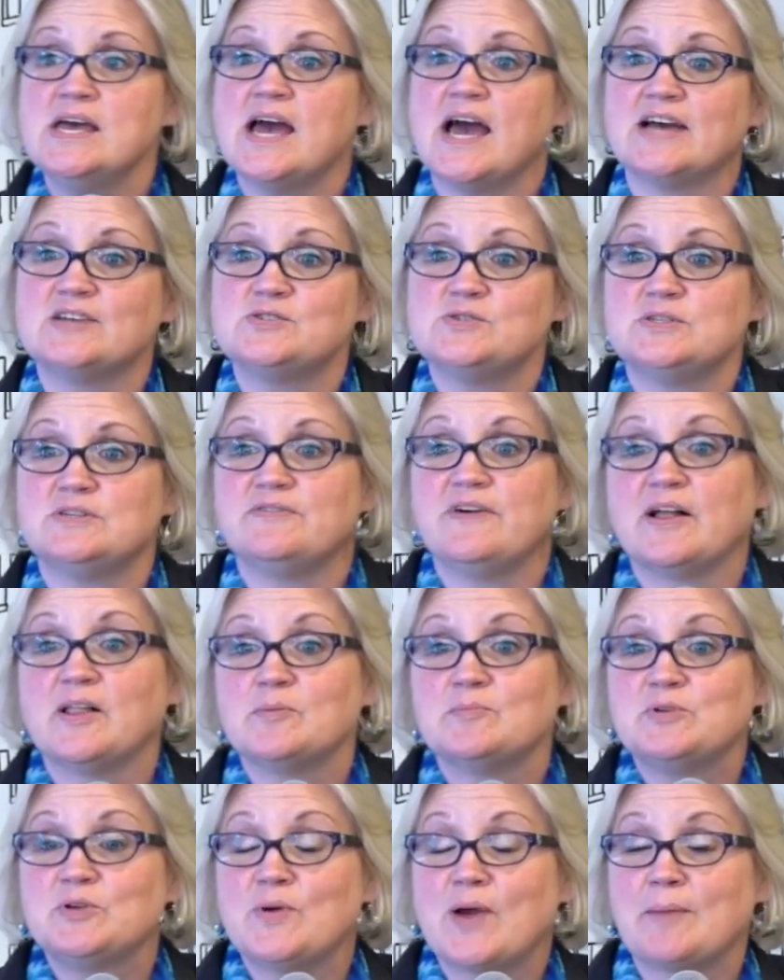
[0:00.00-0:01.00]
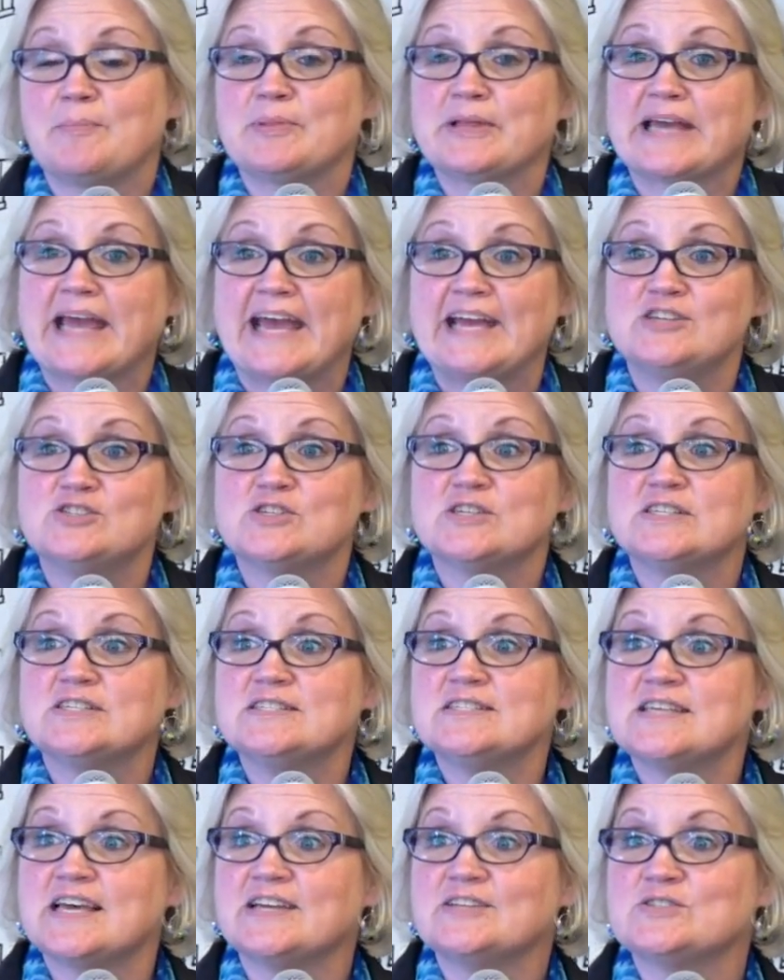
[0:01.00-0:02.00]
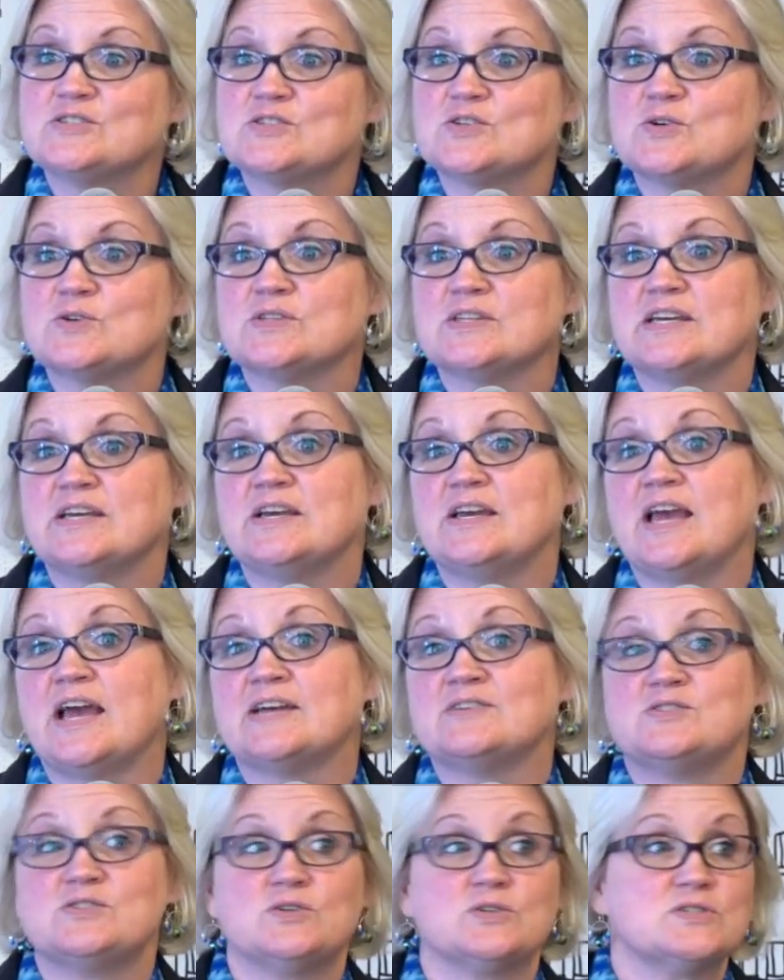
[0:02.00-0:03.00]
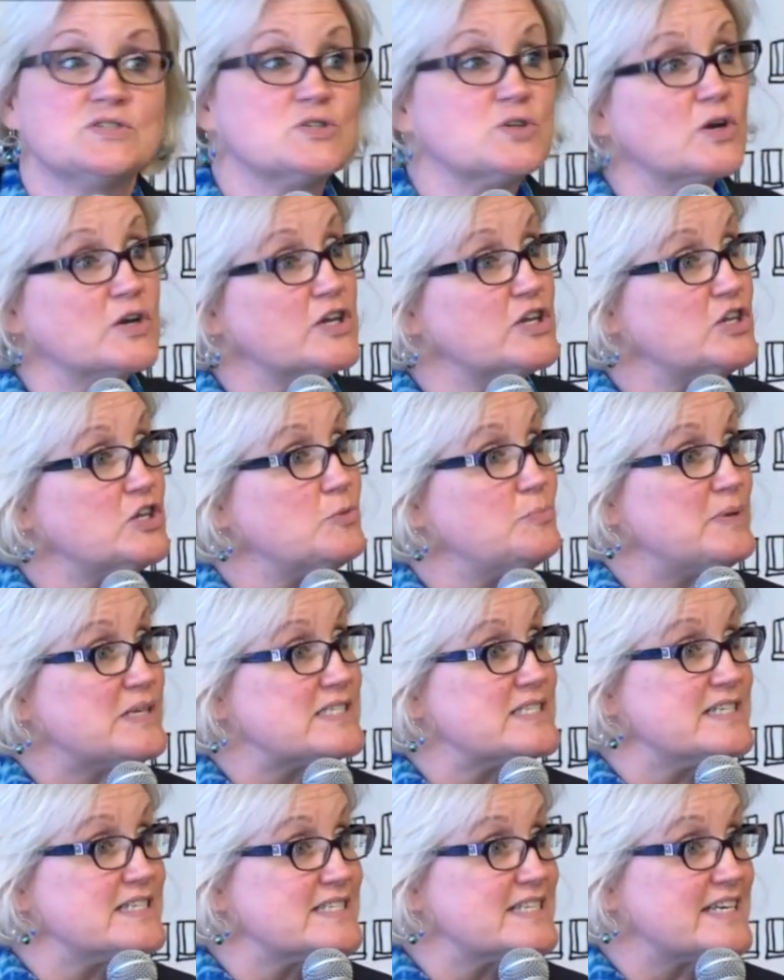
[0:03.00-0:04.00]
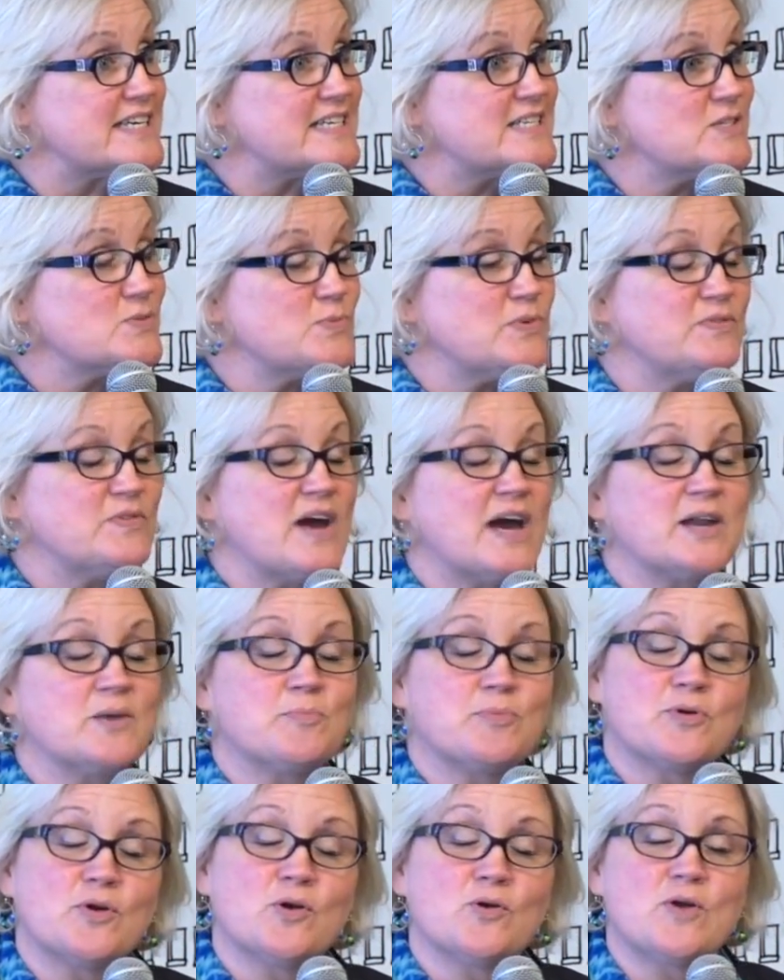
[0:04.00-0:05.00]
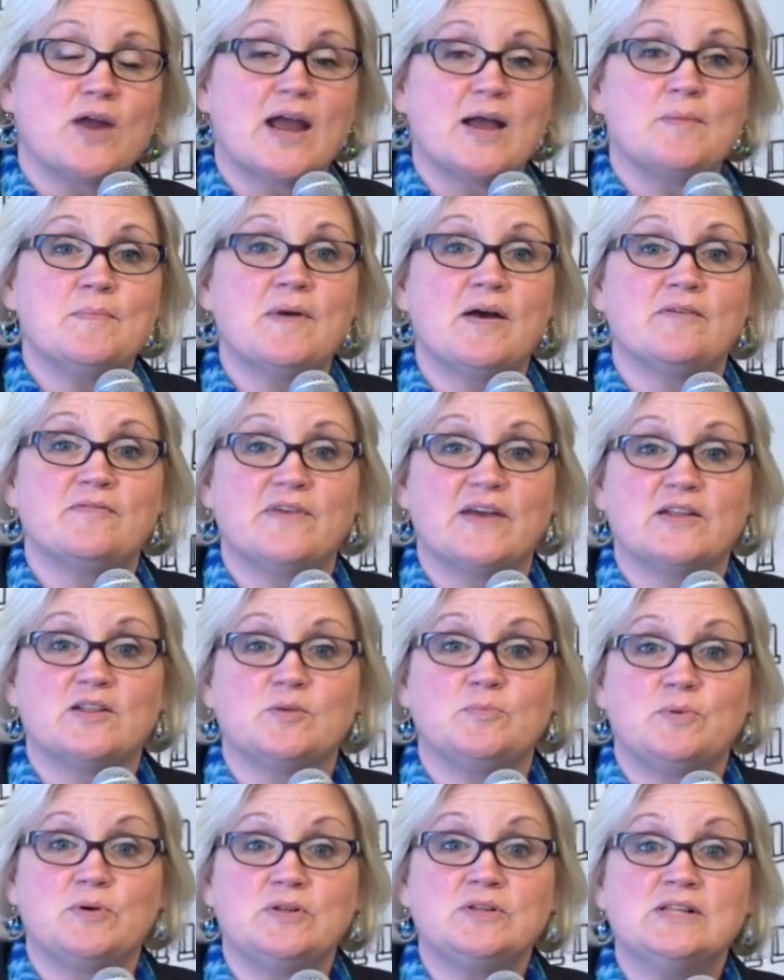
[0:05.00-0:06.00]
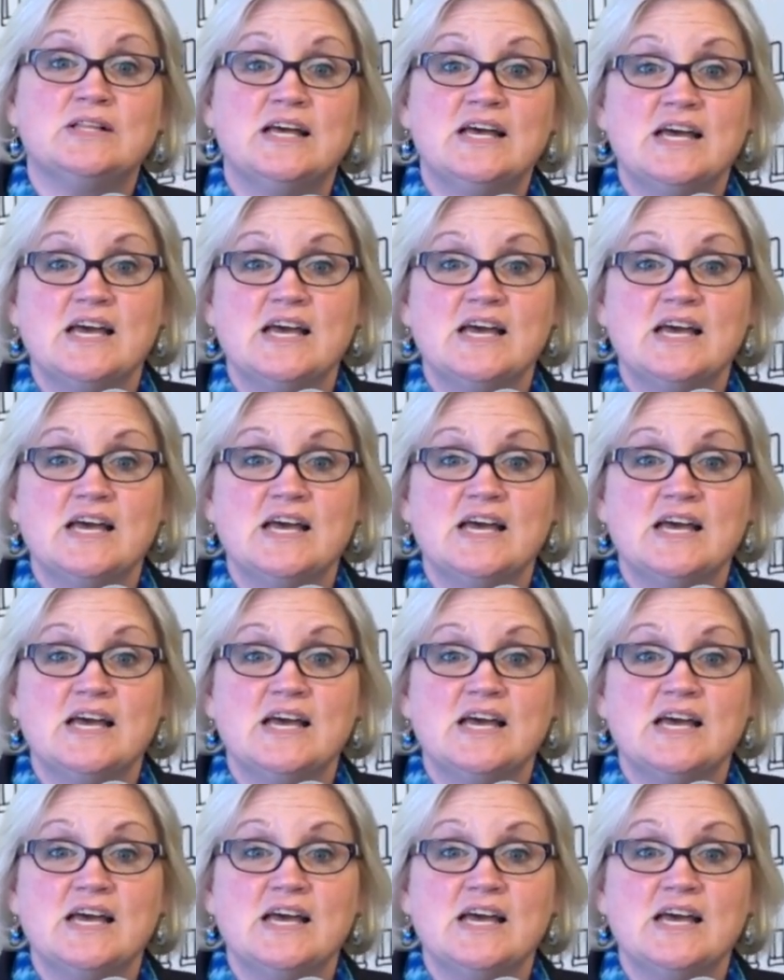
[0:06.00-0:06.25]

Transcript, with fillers: as you develop new applications, and certainly as you're starting new businesses, we've got a program available